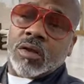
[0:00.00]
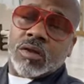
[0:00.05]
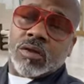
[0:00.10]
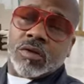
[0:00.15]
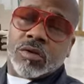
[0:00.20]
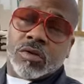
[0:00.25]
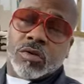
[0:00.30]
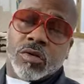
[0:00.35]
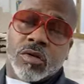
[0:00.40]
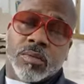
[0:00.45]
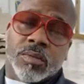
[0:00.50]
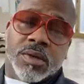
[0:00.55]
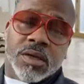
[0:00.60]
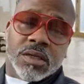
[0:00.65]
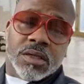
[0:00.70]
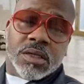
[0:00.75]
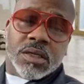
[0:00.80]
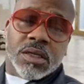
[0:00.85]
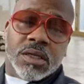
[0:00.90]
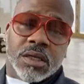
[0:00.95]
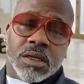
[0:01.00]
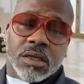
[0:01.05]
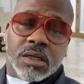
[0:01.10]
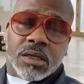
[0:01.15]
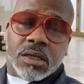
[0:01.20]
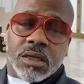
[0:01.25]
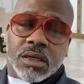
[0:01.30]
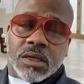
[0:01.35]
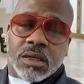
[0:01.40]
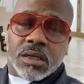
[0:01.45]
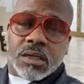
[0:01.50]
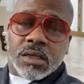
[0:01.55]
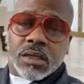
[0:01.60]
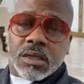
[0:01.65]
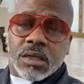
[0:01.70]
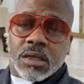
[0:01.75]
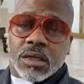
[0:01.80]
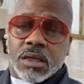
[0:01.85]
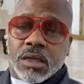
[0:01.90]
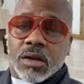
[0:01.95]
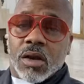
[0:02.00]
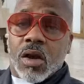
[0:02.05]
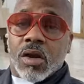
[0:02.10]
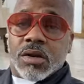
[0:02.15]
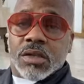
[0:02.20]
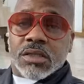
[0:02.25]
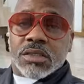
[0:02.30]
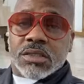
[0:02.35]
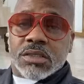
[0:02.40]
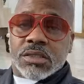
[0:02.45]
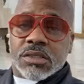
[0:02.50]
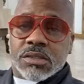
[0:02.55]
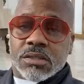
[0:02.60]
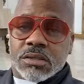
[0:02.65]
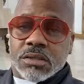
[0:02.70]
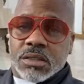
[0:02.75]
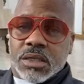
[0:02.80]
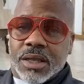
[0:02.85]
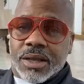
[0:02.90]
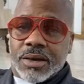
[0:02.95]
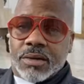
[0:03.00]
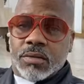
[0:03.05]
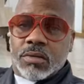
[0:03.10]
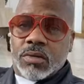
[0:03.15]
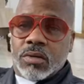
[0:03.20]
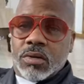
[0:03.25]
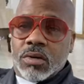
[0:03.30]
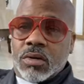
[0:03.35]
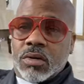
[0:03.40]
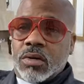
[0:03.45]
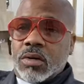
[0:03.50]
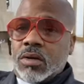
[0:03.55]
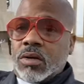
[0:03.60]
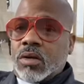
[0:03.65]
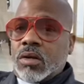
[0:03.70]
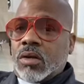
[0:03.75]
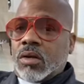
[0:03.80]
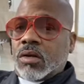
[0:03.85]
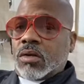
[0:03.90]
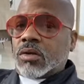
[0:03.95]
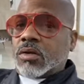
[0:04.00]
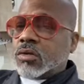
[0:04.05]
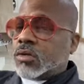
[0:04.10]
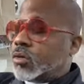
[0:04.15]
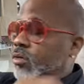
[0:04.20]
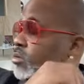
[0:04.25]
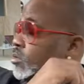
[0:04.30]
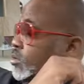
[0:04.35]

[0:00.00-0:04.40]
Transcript: You know, I'm being an, an, an artist now you know,